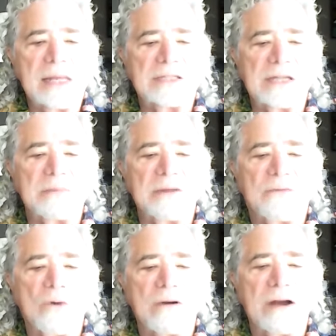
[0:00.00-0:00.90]
He said,
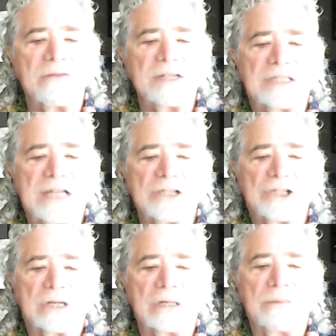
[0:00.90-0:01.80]
Before every
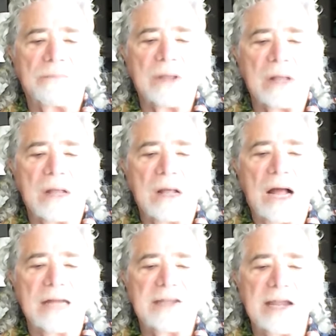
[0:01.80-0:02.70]
session,
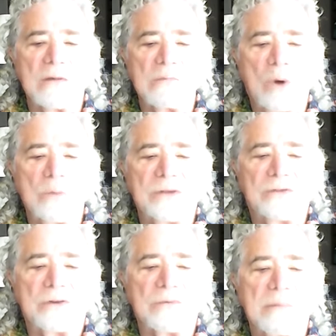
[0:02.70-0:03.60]
I take a moment
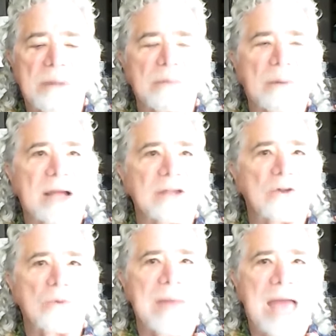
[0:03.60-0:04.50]
to remember my
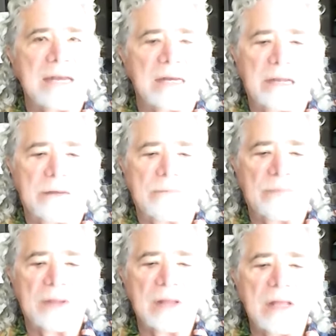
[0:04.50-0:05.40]
humanity.
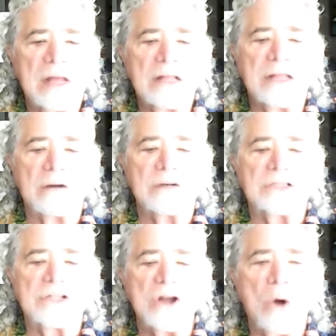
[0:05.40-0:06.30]
There
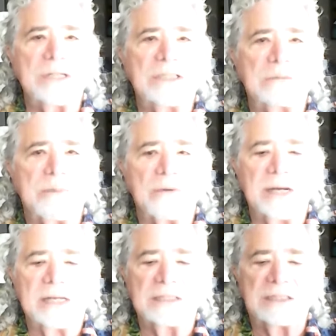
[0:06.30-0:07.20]
is no
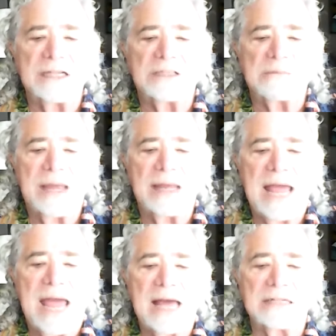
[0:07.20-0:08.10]
experience this man
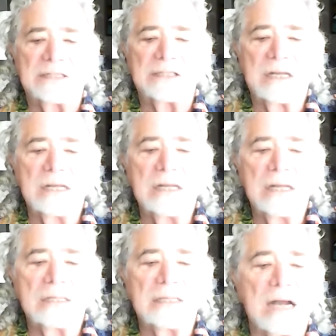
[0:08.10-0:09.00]
has
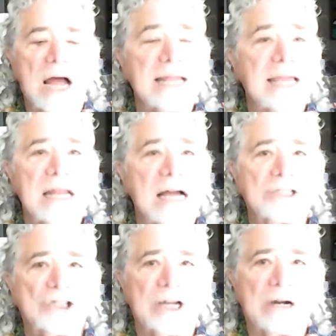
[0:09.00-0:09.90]
that I
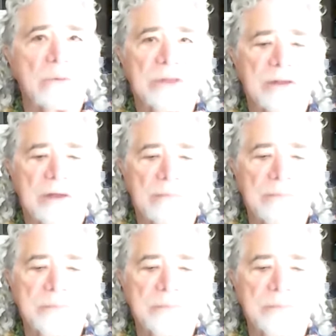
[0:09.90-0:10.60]
cannot share with him,